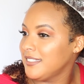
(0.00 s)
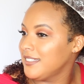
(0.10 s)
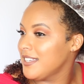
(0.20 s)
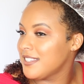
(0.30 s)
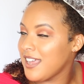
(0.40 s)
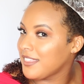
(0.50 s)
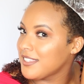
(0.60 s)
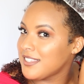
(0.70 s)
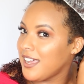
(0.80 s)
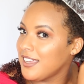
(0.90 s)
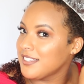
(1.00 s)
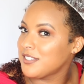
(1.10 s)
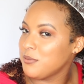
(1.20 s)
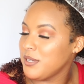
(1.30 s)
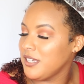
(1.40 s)
it's not the size
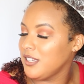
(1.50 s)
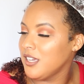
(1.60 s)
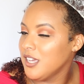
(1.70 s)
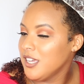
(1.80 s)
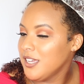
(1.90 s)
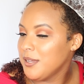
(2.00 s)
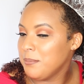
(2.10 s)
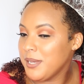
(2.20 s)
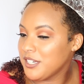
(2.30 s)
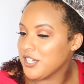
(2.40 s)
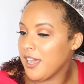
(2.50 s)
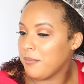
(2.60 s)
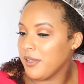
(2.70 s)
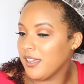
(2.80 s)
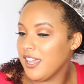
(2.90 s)
to be big
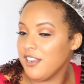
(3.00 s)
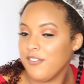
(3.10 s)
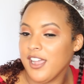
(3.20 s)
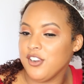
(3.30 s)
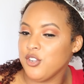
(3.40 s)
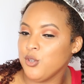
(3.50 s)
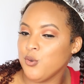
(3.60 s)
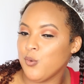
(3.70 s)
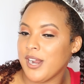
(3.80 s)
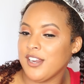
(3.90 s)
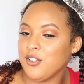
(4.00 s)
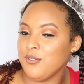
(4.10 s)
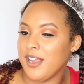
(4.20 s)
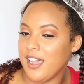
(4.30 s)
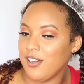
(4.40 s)
chopping. And if I knew what I knew
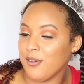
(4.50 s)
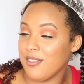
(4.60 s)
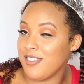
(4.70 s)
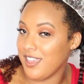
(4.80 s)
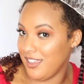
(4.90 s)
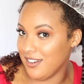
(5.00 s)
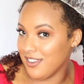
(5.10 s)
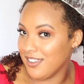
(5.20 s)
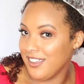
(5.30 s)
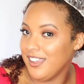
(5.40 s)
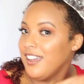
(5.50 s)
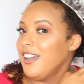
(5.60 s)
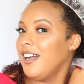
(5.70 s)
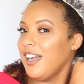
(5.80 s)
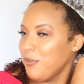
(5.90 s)
now then,
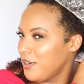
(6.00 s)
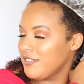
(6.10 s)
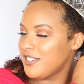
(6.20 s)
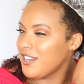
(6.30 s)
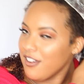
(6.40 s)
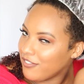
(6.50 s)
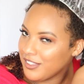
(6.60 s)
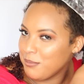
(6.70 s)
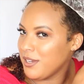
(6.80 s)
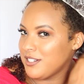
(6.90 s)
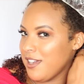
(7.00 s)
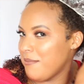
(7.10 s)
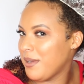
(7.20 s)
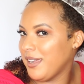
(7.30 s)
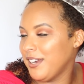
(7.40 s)
I would have definitely big
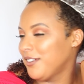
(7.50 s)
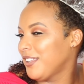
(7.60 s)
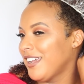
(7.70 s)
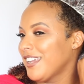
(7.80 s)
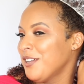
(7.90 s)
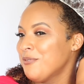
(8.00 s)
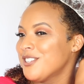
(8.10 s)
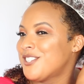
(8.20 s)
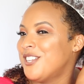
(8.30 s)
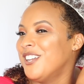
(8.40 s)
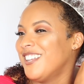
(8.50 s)
chopped my hair. Like, it was